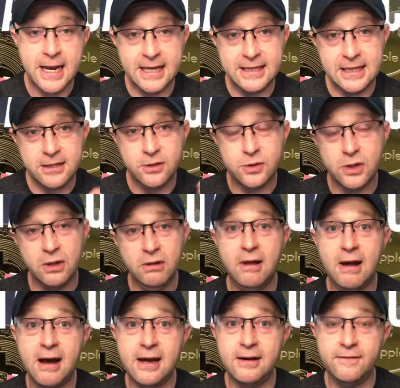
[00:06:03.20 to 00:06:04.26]
I think there's a
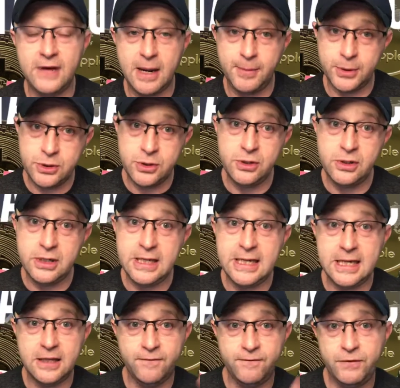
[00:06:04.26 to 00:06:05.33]
lot of opportunity
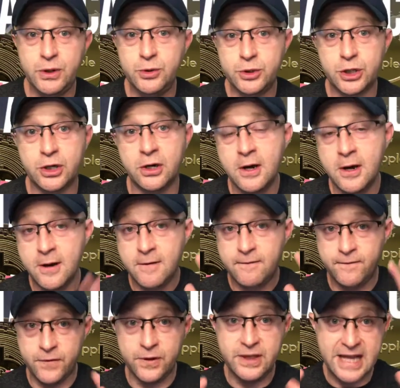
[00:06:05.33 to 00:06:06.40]
in the future
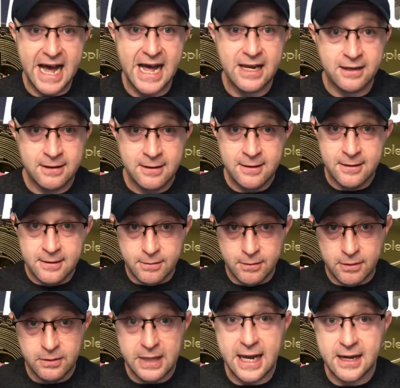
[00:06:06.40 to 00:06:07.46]
for that
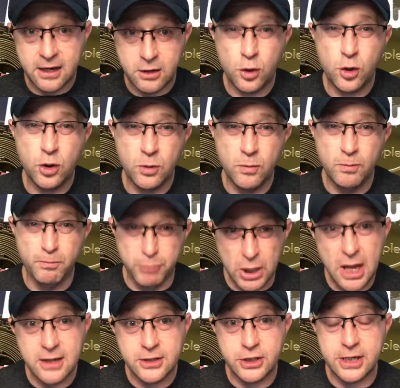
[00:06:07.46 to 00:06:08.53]
that
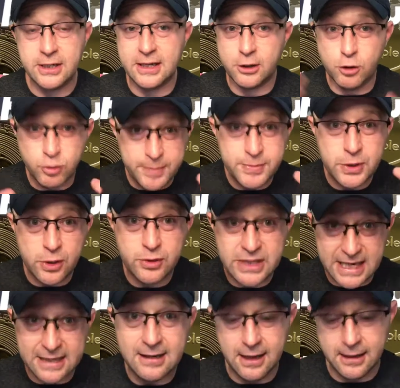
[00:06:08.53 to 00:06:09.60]
blockchain, that crypto
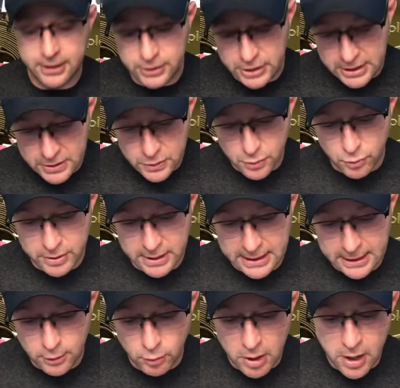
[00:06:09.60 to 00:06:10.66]
technology to really
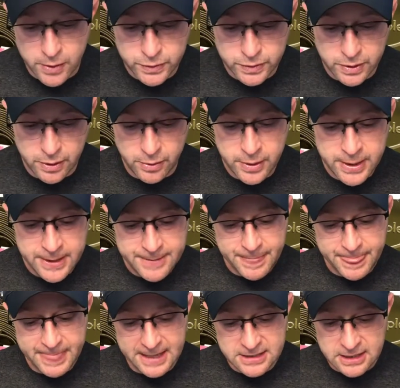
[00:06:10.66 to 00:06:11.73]
grow. So
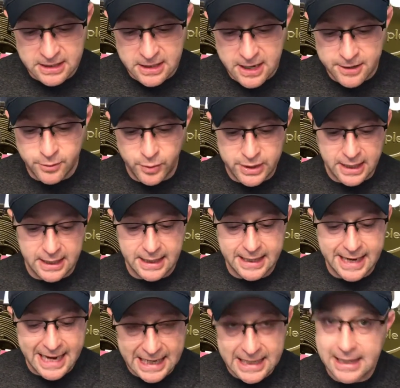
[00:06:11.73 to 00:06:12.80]
that's another one that I like.
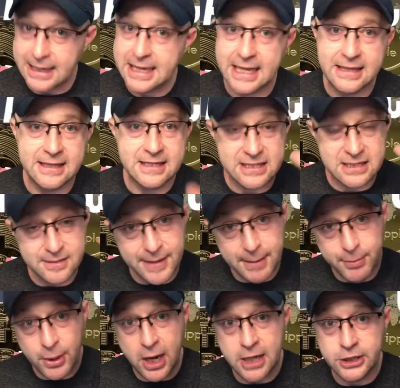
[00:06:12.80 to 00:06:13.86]
I, again, this is about
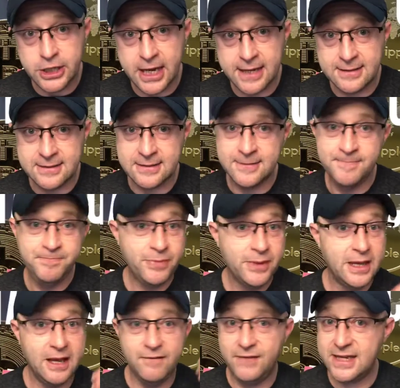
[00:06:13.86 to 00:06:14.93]
projects.
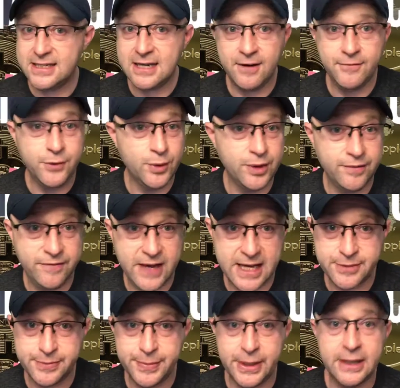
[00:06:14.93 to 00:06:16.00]
Invest however you want to
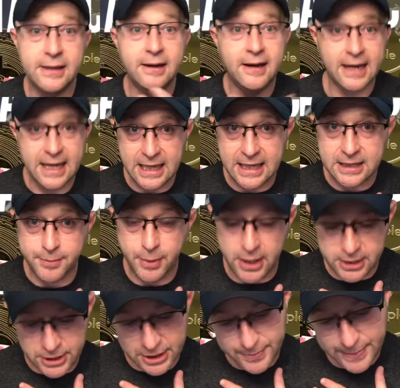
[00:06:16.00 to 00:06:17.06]
invest, but I like the
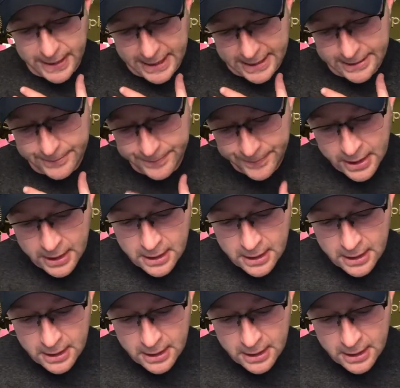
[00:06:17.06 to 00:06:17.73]
projects behind them.